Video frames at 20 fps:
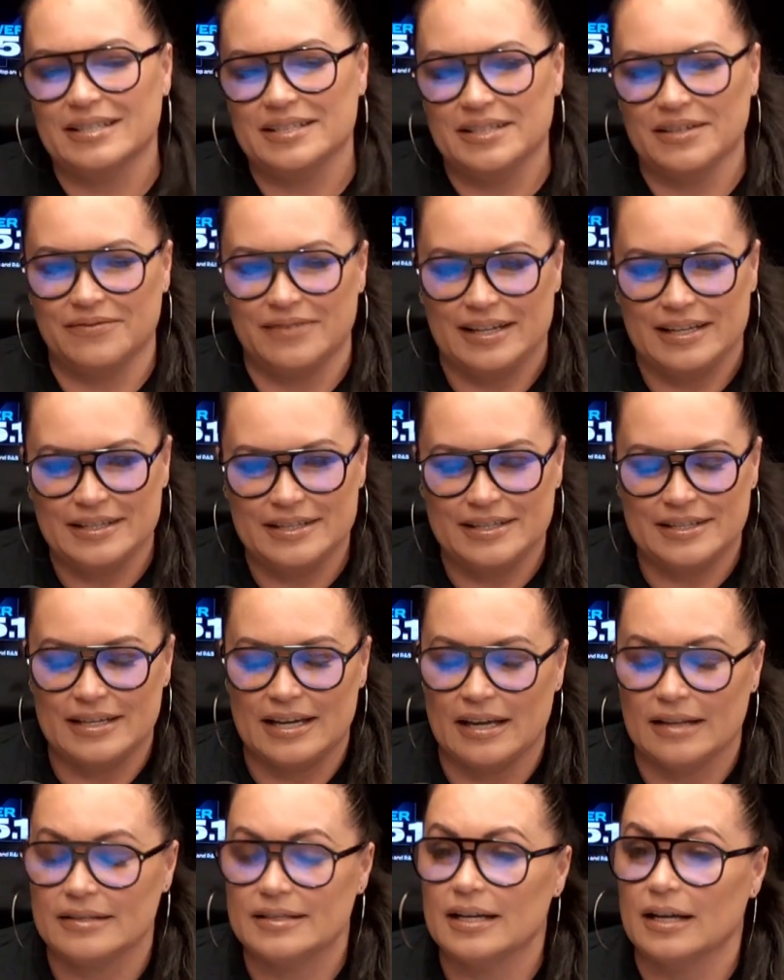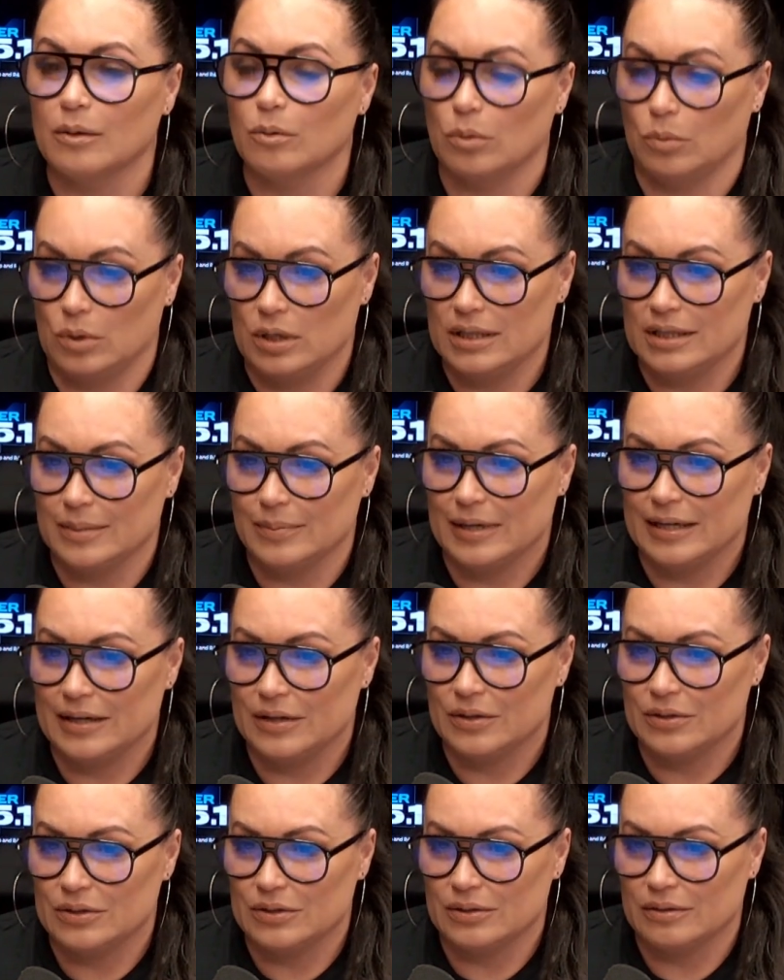events, and tell where does the money
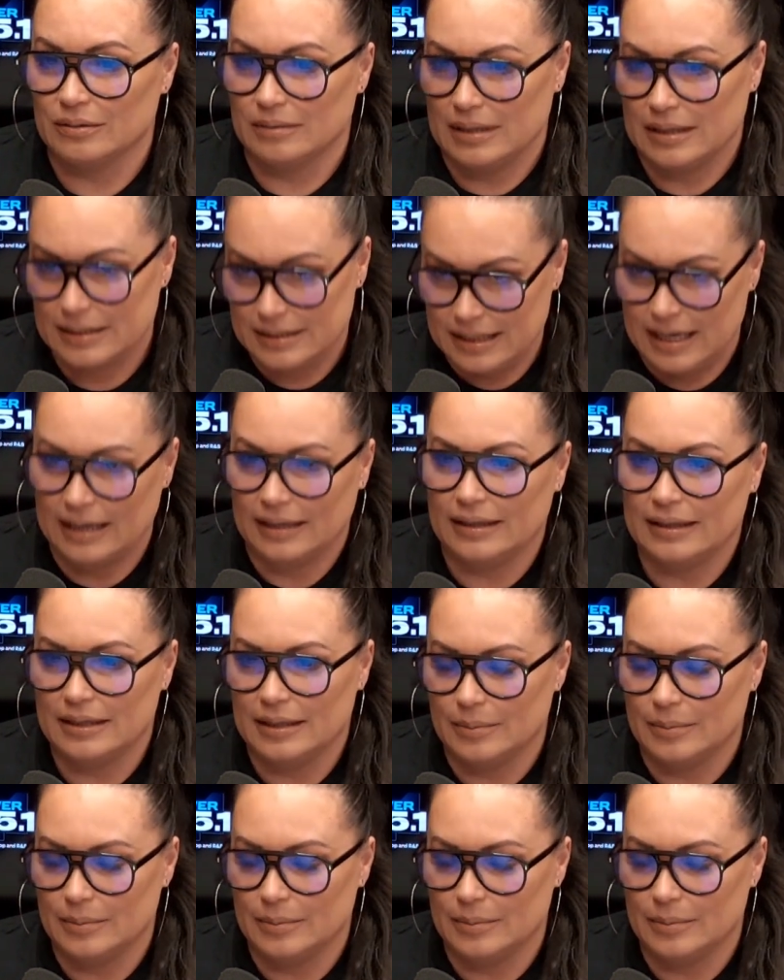go to exactly? It goes the